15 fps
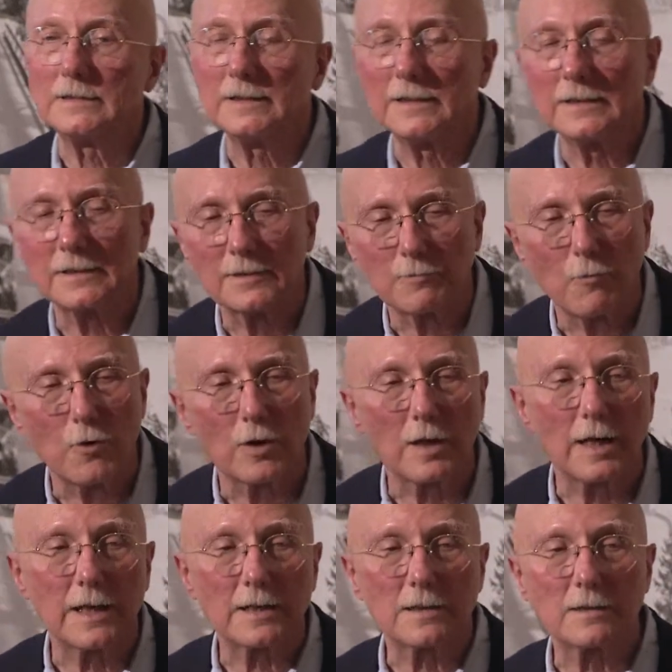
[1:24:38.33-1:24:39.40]
is more
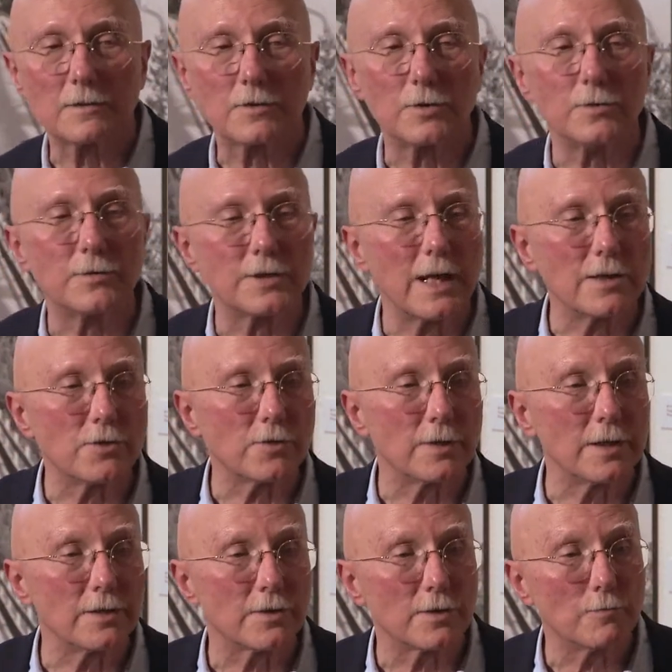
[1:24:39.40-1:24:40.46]
like two
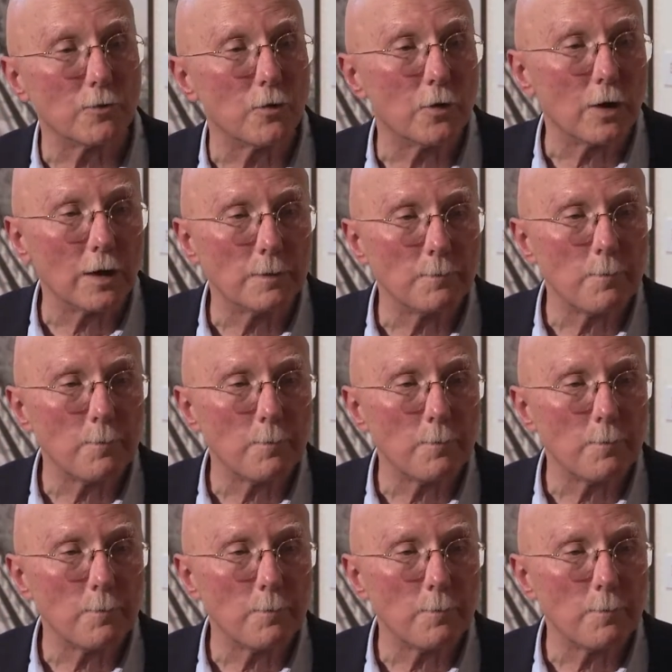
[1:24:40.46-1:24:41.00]
centuries or more.